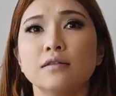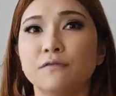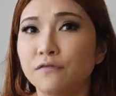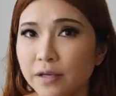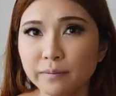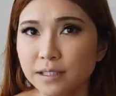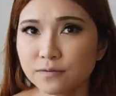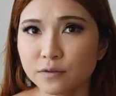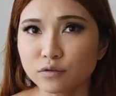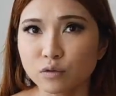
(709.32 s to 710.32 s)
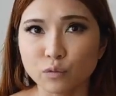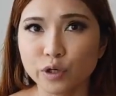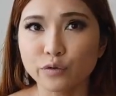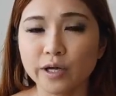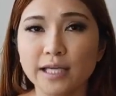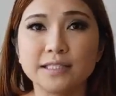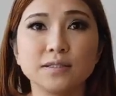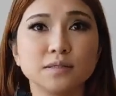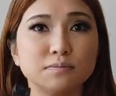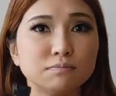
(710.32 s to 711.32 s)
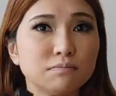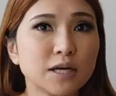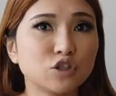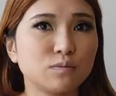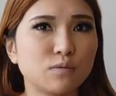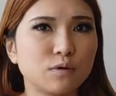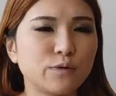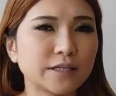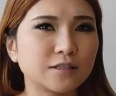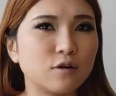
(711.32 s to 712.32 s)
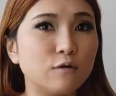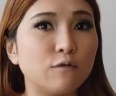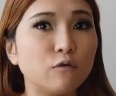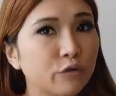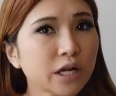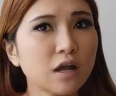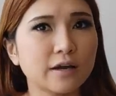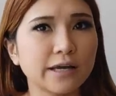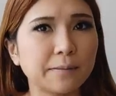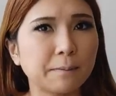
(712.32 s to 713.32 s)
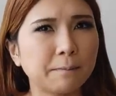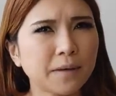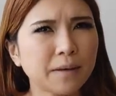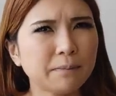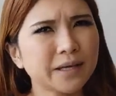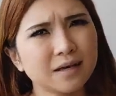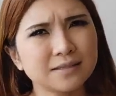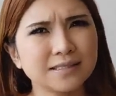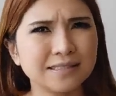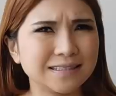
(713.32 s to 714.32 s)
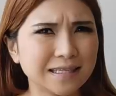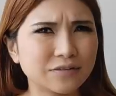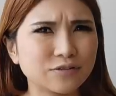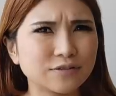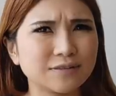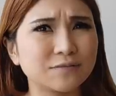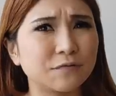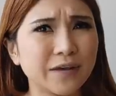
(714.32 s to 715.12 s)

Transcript: The Femi's field of view is much more practical for vlogging, but because it centers the